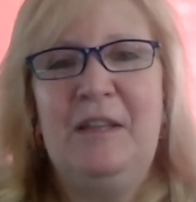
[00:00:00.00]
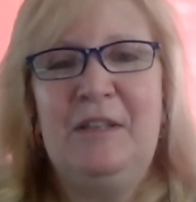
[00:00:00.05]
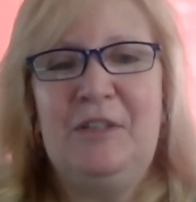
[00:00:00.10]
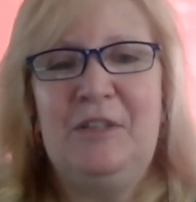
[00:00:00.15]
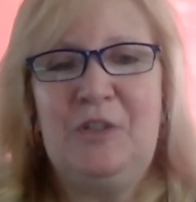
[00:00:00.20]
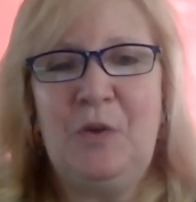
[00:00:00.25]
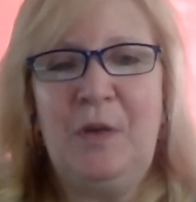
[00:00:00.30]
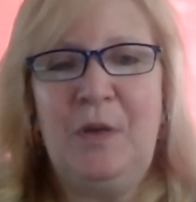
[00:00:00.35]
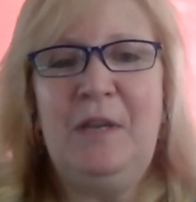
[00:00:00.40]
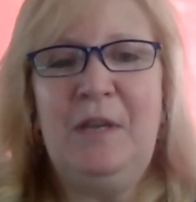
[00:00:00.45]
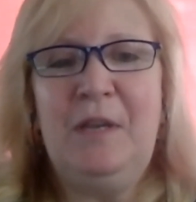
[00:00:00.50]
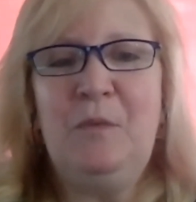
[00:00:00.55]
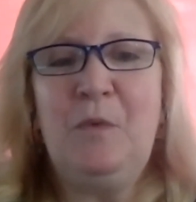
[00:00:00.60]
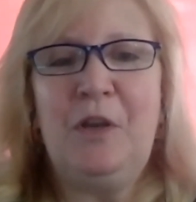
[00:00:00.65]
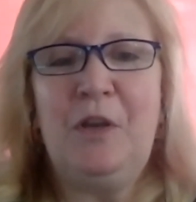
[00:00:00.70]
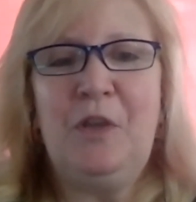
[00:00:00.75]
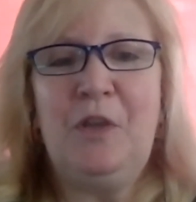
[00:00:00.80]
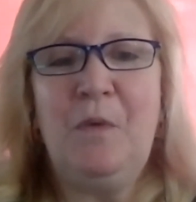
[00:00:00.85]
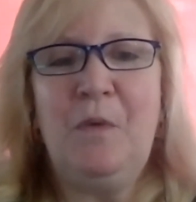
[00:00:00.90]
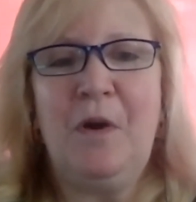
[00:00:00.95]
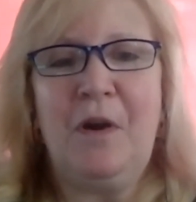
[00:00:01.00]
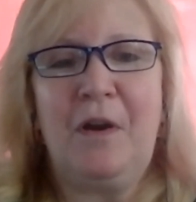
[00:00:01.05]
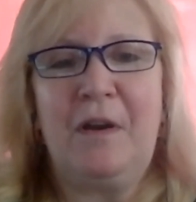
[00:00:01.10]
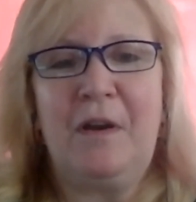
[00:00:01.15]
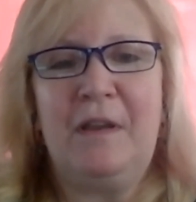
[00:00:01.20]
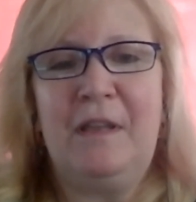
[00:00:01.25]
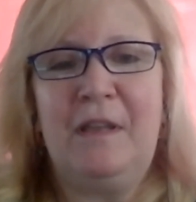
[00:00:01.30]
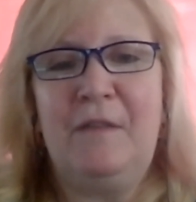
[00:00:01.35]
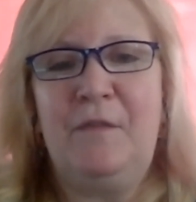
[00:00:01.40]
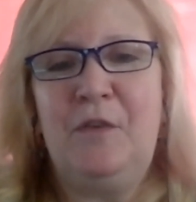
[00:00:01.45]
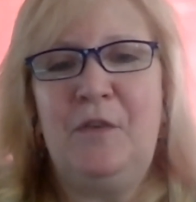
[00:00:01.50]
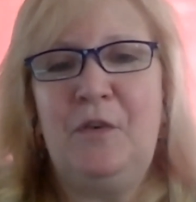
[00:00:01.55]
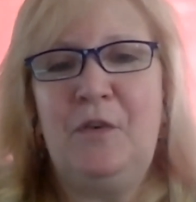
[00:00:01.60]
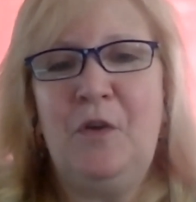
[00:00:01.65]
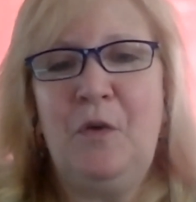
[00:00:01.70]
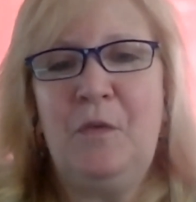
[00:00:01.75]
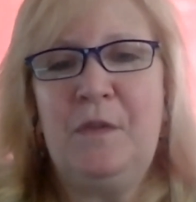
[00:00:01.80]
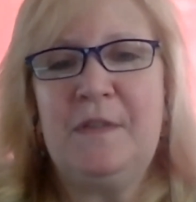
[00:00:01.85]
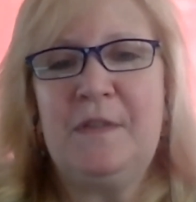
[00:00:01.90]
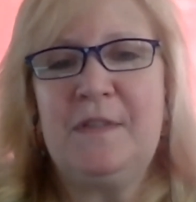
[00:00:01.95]
Join in where you are. If you
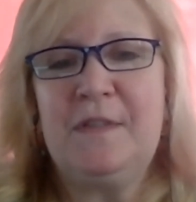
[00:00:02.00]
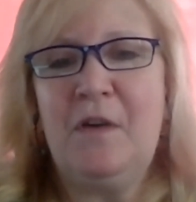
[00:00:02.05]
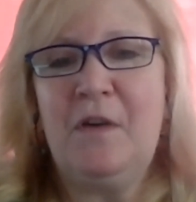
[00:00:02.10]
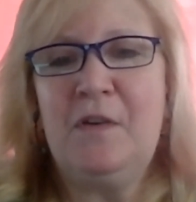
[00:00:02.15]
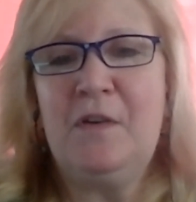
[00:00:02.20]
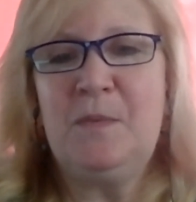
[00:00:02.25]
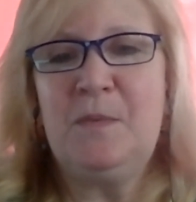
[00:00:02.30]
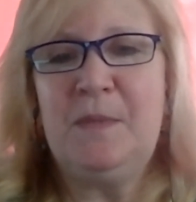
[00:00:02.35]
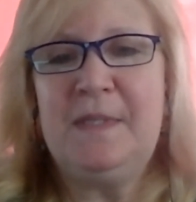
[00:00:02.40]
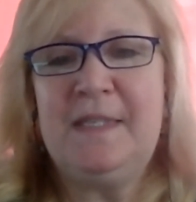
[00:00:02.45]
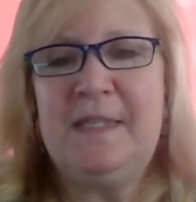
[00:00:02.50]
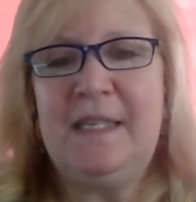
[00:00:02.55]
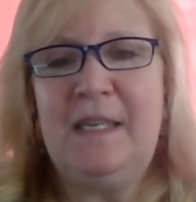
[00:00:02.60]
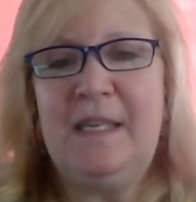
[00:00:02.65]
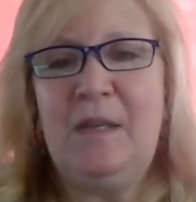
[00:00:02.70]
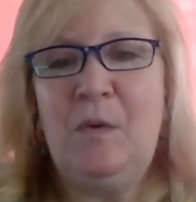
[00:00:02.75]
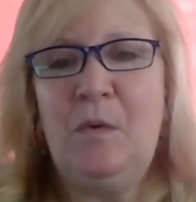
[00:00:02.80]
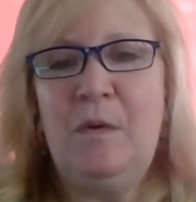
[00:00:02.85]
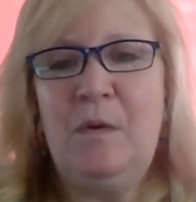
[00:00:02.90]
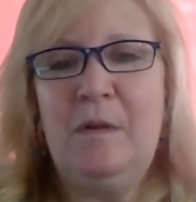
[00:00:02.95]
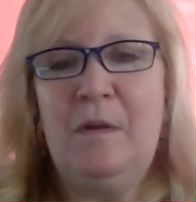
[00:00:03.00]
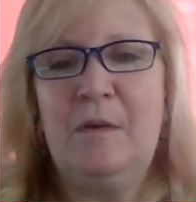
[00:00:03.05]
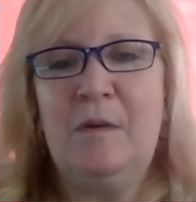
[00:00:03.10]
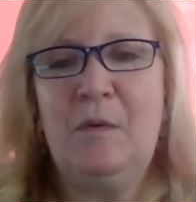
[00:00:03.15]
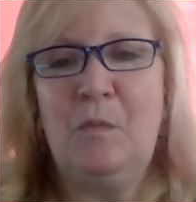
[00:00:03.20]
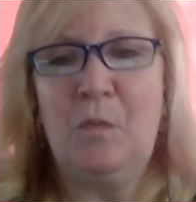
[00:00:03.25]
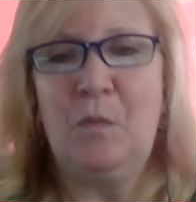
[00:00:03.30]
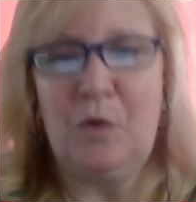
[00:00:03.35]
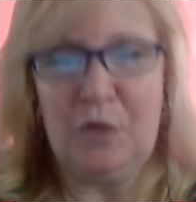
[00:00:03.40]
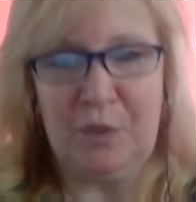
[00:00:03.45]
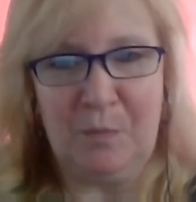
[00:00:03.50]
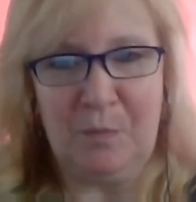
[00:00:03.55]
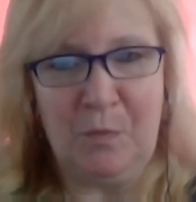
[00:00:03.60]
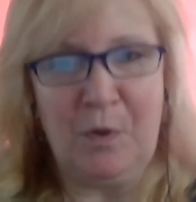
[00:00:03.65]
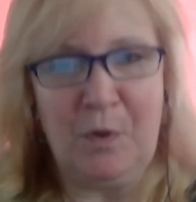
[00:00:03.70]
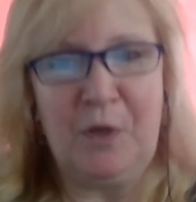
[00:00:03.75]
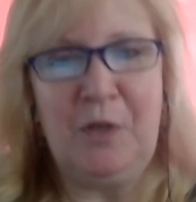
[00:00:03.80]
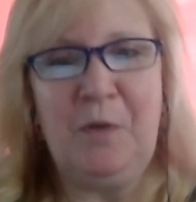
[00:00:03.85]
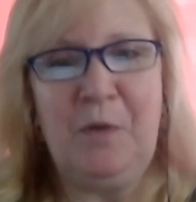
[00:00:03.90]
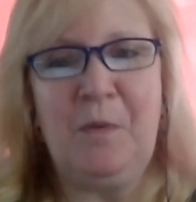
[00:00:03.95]
know the songs we sing, worship
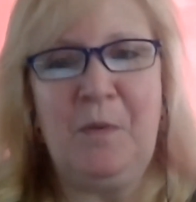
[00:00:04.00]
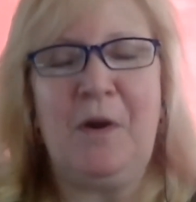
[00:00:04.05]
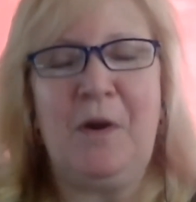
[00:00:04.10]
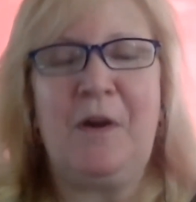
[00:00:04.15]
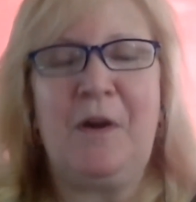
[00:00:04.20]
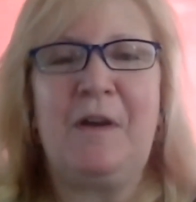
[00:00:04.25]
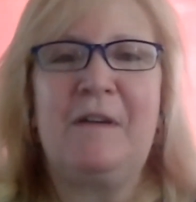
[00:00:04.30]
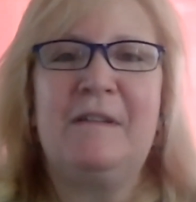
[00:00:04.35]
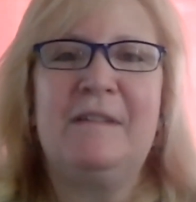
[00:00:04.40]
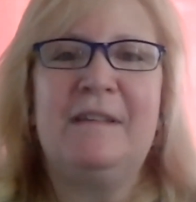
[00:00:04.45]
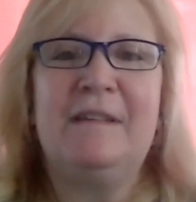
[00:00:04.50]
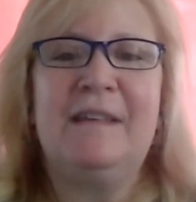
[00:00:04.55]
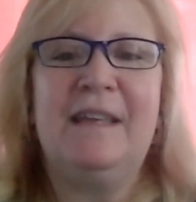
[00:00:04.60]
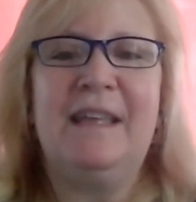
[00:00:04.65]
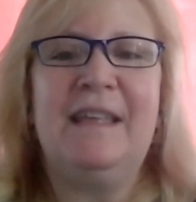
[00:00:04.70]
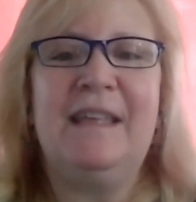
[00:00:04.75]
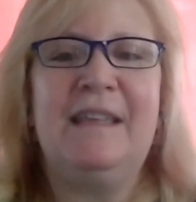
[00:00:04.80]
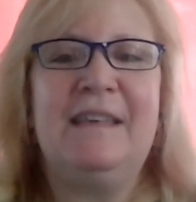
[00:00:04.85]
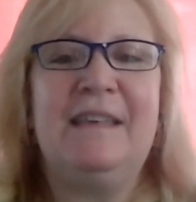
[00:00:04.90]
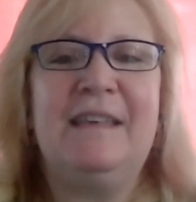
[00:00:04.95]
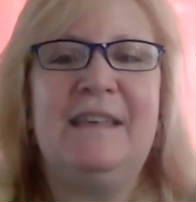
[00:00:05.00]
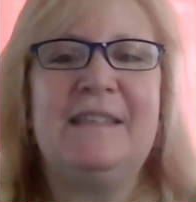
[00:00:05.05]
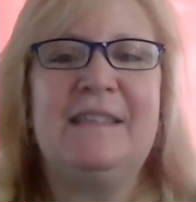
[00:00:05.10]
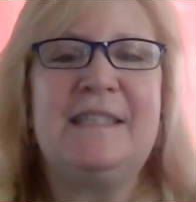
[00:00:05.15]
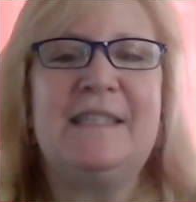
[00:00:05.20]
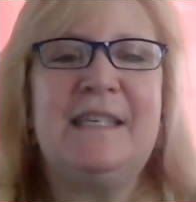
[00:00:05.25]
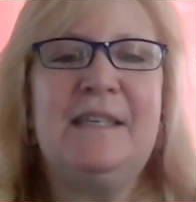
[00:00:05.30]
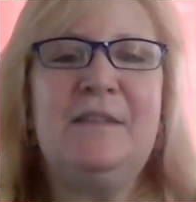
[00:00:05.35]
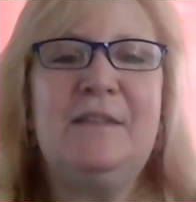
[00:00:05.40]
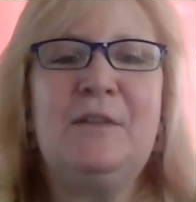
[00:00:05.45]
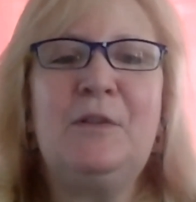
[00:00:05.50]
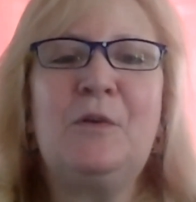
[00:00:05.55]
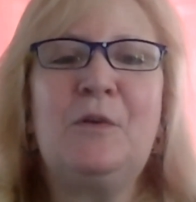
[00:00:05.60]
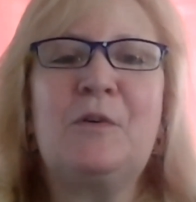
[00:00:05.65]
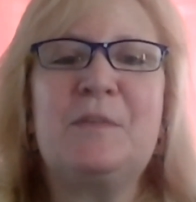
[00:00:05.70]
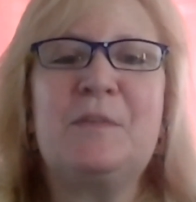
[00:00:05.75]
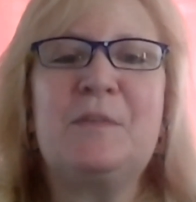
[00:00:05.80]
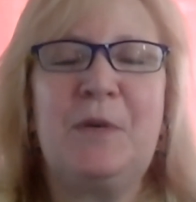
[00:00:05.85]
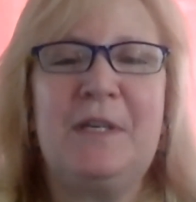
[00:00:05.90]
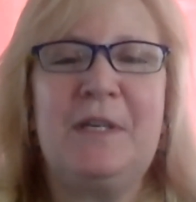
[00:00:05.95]
where you are and sing the
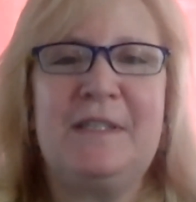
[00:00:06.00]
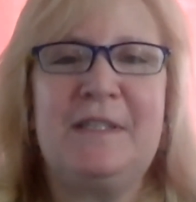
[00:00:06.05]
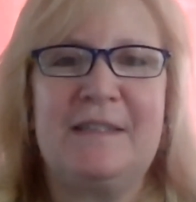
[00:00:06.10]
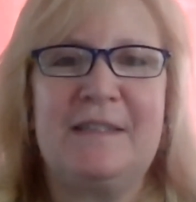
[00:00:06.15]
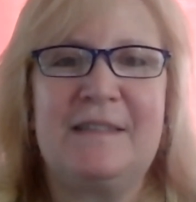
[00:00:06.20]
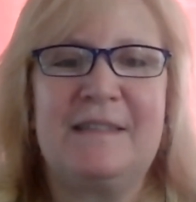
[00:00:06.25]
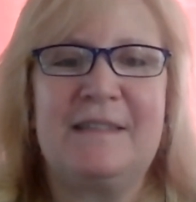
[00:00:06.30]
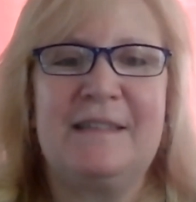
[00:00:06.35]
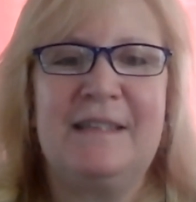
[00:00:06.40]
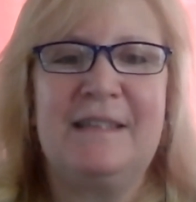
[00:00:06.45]
Lord's praises.